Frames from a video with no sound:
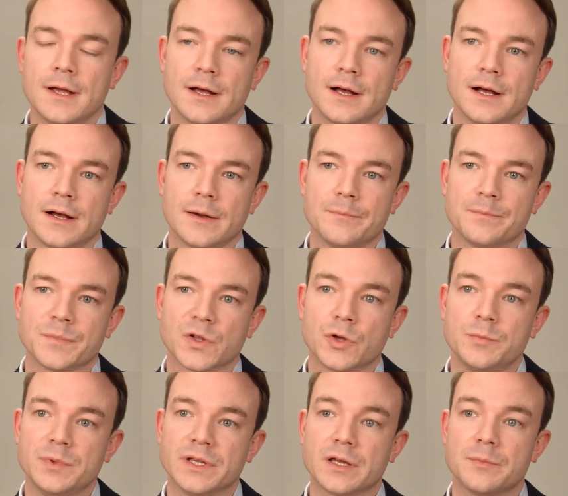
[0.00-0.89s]
Um,
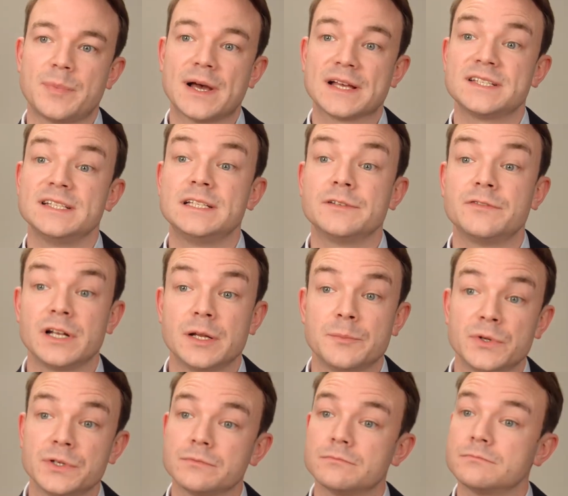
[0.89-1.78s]
could be capacity
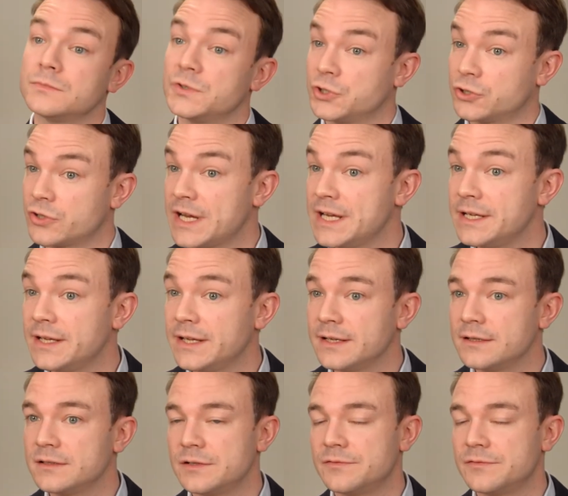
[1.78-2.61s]
development, training,